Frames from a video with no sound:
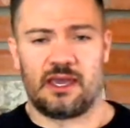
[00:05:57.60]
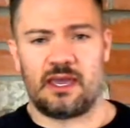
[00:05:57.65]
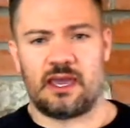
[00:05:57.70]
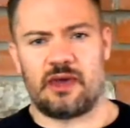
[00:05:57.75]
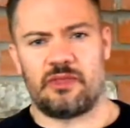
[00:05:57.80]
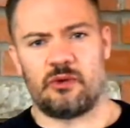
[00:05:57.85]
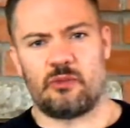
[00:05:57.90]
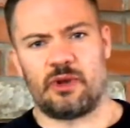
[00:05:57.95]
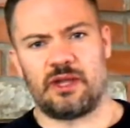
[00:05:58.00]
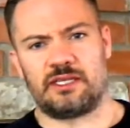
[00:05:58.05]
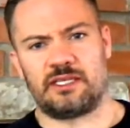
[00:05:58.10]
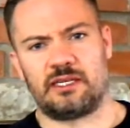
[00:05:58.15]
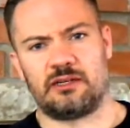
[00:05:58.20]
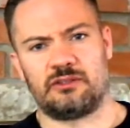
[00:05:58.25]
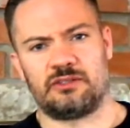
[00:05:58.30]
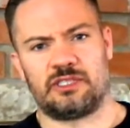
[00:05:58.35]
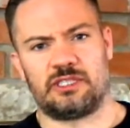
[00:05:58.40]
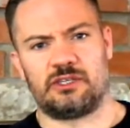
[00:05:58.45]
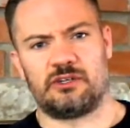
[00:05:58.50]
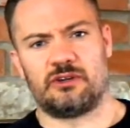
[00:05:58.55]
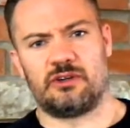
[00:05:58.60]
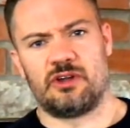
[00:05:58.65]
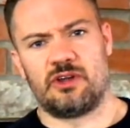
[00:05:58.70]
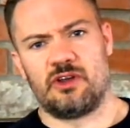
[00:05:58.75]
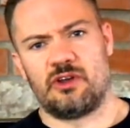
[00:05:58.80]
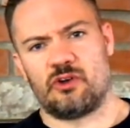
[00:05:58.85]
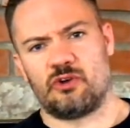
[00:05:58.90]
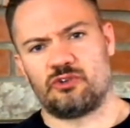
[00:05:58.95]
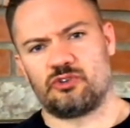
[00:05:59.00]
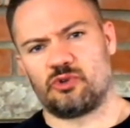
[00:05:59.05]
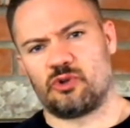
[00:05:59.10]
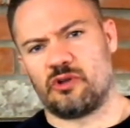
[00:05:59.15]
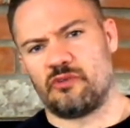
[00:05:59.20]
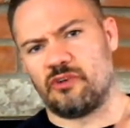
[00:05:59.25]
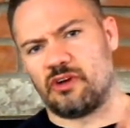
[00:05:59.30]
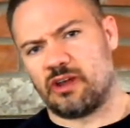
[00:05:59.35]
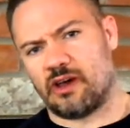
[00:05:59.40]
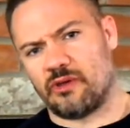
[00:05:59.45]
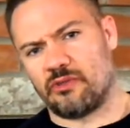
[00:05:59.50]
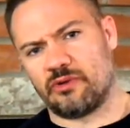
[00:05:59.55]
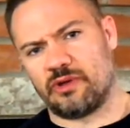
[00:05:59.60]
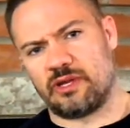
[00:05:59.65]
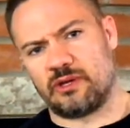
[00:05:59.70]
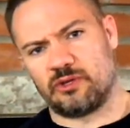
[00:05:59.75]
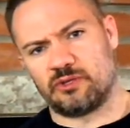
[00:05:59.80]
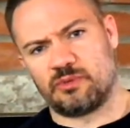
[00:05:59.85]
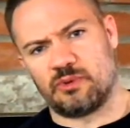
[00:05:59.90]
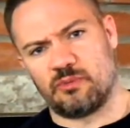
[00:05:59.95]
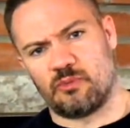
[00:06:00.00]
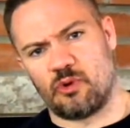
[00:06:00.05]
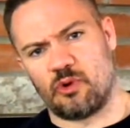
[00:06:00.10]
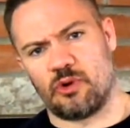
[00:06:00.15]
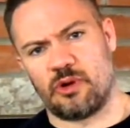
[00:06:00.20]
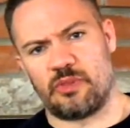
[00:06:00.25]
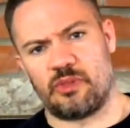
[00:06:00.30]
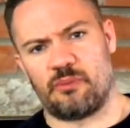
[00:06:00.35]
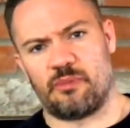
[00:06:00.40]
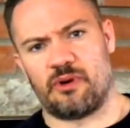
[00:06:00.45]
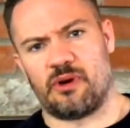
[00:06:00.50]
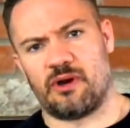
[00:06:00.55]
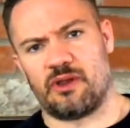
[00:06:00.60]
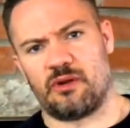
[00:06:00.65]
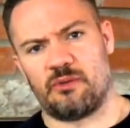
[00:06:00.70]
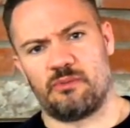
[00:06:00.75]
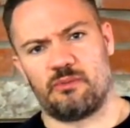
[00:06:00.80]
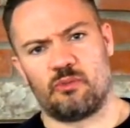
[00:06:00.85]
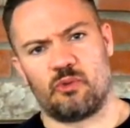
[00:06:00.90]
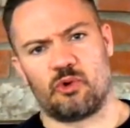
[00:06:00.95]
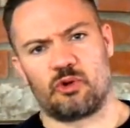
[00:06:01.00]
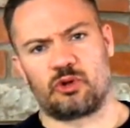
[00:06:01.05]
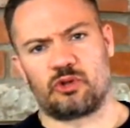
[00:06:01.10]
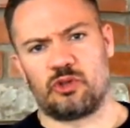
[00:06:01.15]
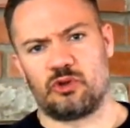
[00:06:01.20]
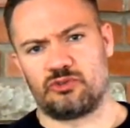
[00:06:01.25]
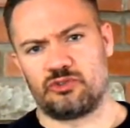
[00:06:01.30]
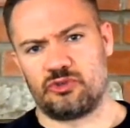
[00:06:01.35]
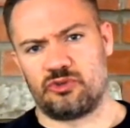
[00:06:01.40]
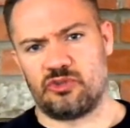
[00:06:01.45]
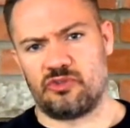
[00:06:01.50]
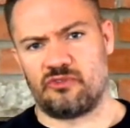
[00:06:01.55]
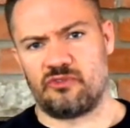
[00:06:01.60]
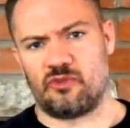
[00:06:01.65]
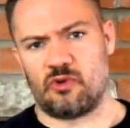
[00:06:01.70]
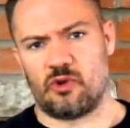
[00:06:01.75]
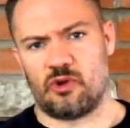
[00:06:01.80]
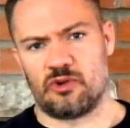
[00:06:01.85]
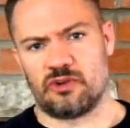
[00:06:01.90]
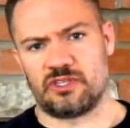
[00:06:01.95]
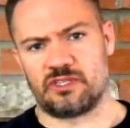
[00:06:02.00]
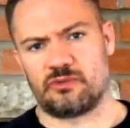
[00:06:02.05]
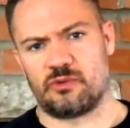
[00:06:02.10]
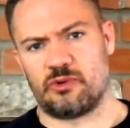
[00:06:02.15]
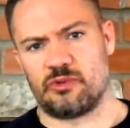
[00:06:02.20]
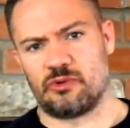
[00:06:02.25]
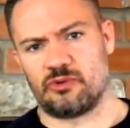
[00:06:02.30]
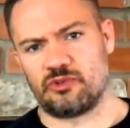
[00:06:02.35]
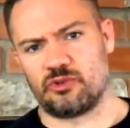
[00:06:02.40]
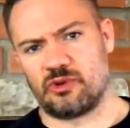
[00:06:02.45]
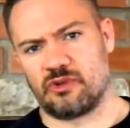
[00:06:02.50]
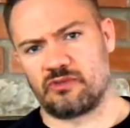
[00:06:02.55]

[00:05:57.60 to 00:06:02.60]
And the white-tailed deer are sort of on other hills, but more at the bottom, more closer to the forest, where they're sort